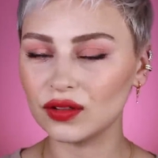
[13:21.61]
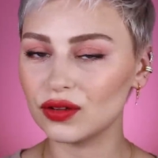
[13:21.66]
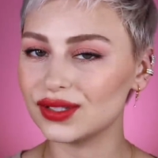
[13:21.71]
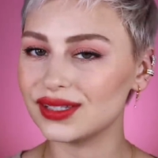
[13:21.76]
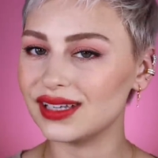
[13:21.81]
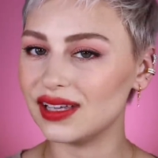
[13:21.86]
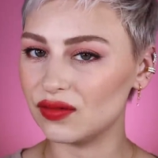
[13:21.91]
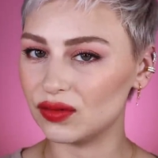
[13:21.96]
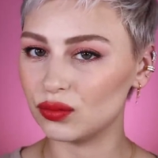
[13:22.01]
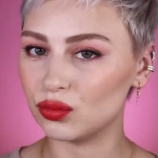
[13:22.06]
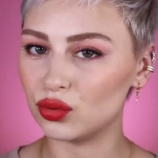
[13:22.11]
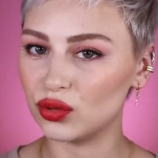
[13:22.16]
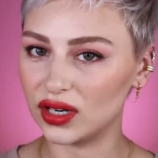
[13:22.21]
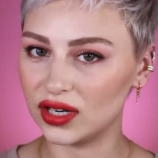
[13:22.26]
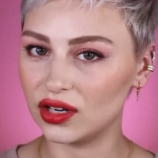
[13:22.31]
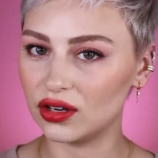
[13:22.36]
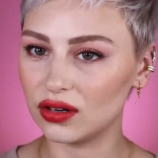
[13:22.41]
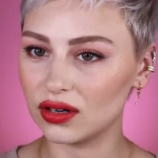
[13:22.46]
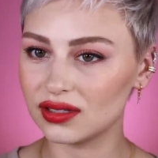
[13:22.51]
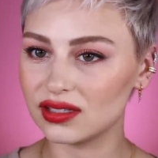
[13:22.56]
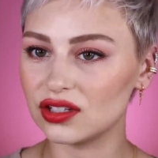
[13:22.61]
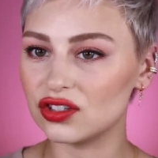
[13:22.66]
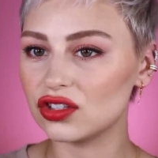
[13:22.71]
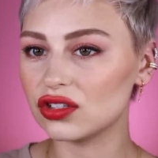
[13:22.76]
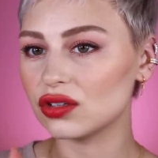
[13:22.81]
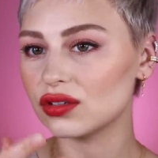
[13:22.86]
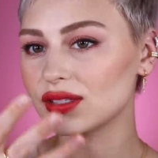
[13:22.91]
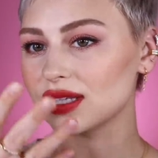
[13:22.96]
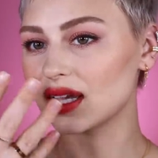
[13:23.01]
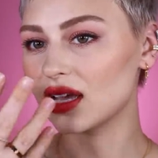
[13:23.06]
It looks even prettier because it
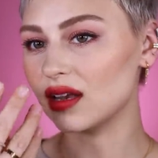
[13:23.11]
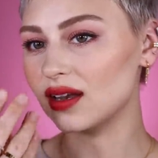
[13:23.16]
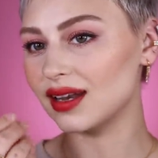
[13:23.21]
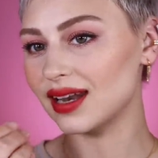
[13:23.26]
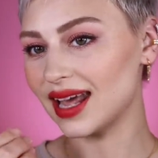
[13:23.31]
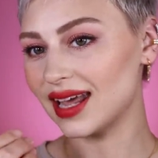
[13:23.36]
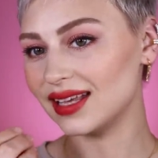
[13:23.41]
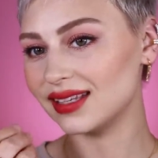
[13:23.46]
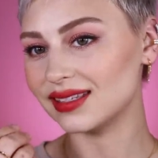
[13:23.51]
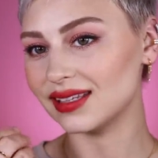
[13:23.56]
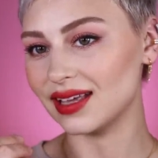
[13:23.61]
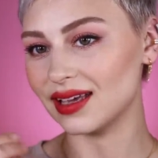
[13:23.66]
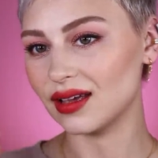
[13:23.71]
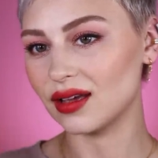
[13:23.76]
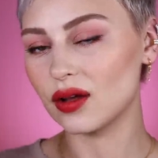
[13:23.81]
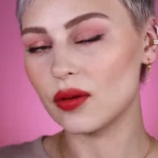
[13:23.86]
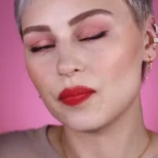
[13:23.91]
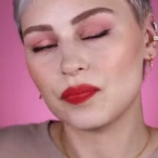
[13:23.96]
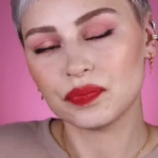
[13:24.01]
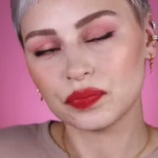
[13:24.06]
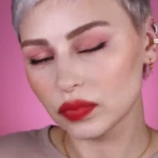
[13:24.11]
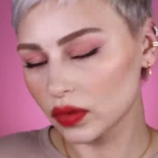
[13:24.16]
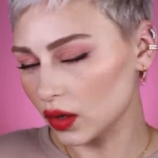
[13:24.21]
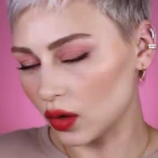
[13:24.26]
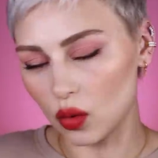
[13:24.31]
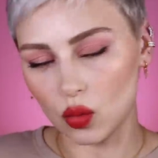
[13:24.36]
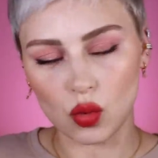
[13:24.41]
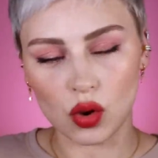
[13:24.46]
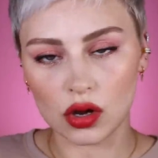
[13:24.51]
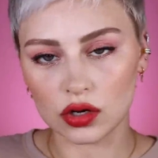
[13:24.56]
just looks like a nice like
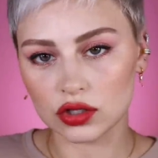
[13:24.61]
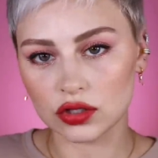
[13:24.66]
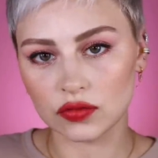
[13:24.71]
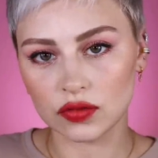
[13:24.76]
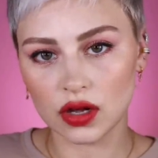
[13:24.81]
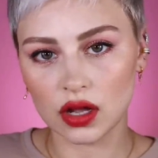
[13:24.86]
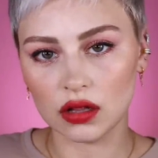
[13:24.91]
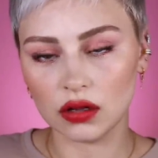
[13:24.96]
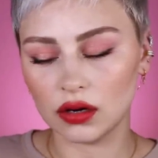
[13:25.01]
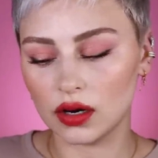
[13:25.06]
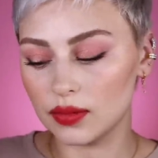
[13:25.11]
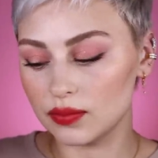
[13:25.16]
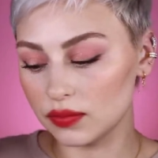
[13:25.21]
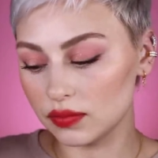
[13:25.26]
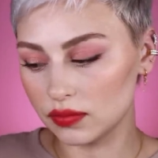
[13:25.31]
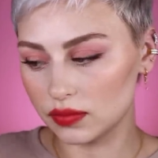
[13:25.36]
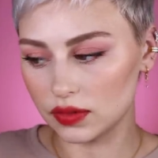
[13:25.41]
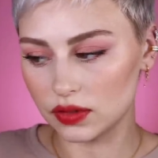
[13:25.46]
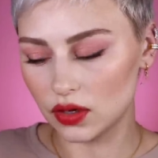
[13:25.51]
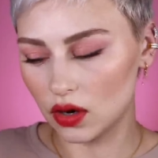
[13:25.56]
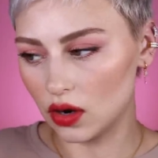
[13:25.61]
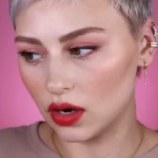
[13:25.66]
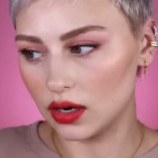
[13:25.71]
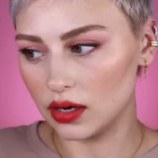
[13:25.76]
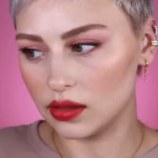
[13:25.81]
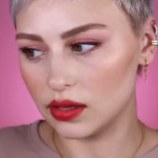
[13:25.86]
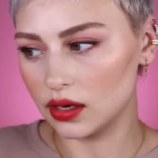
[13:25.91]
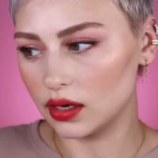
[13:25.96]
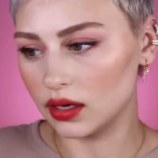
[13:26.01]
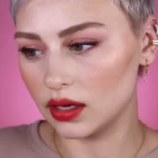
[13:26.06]
wash of color. I'm
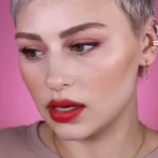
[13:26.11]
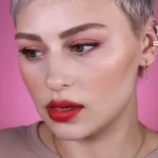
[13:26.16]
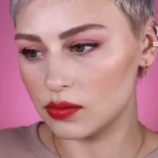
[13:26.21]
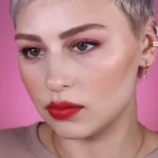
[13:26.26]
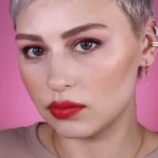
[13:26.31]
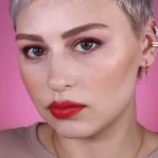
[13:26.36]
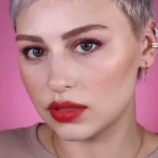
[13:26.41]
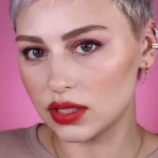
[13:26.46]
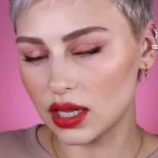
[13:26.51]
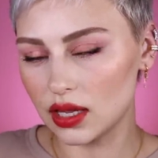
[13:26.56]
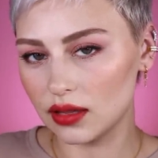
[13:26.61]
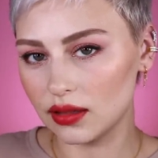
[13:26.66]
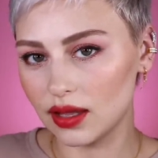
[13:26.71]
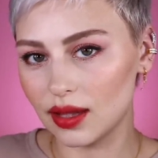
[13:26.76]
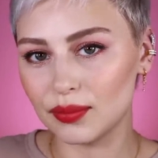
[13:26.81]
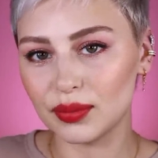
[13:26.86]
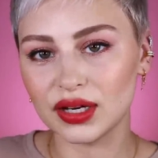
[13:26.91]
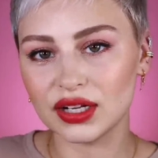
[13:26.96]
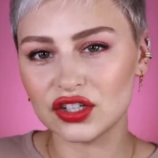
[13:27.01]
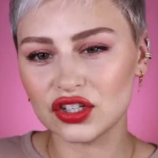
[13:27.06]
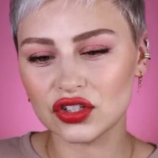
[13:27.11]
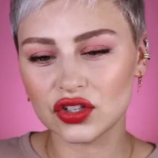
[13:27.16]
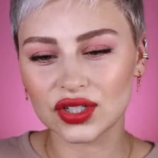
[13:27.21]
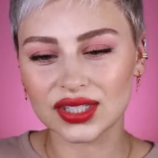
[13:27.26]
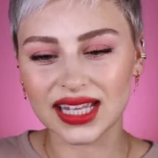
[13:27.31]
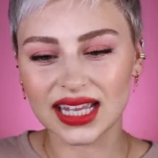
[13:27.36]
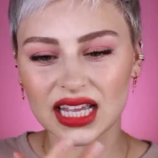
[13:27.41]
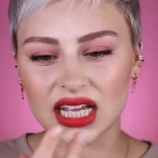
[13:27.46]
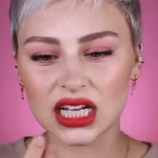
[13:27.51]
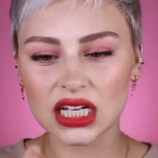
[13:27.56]
sorry that I keep saying that, but it just
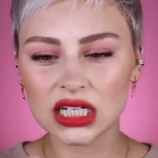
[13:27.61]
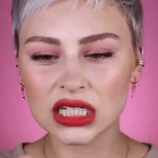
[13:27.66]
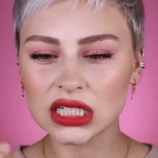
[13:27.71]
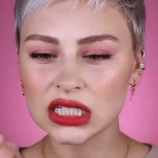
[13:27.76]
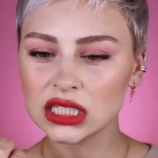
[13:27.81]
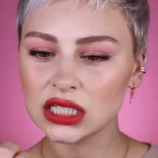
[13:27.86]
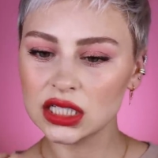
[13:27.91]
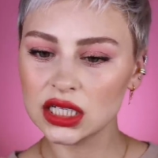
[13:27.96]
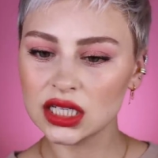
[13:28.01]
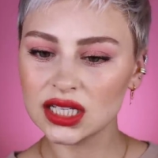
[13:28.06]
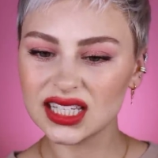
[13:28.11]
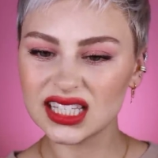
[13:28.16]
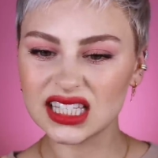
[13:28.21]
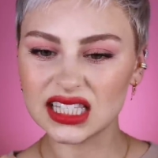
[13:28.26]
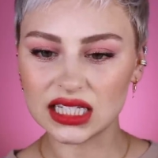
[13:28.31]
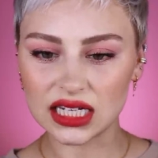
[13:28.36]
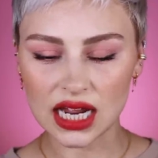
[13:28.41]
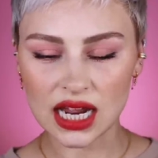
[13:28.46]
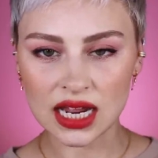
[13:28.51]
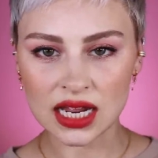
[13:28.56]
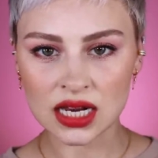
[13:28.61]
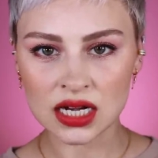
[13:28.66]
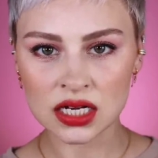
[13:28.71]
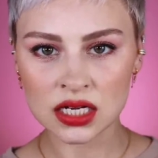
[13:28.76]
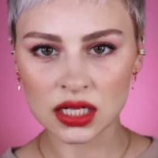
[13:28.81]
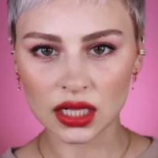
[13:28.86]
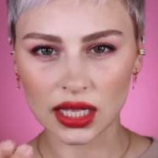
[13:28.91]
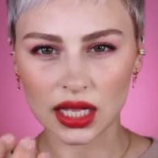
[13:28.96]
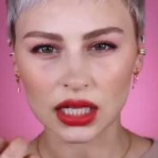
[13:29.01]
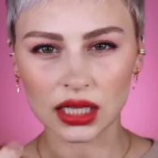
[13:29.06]
looks like
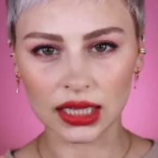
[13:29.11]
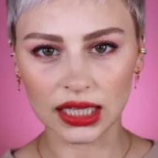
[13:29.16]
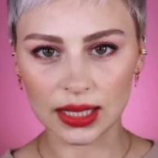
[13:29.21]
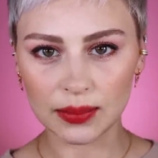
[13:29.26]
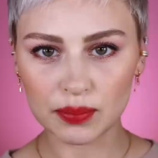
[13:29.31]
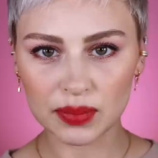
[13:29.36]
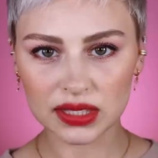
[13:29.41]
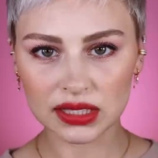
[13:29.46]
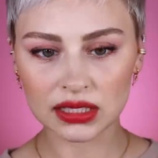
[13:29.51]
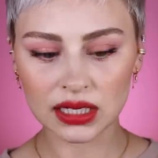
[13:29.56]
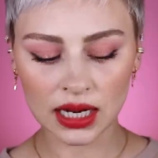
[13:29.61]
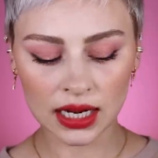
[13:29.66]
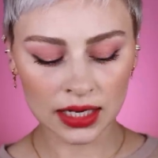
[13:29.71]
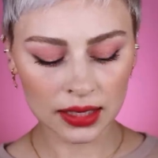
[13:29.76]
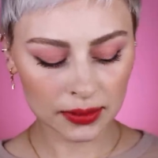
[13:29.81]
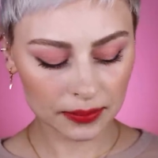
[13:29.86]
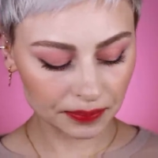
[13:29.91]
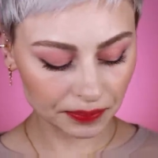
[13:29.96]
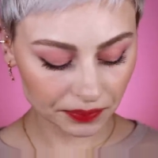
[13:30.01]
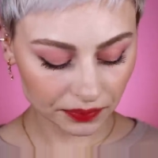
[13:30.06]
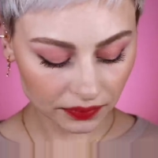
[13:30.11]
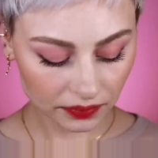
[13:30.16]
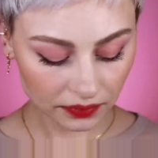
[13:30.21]
stain, like a lip stain.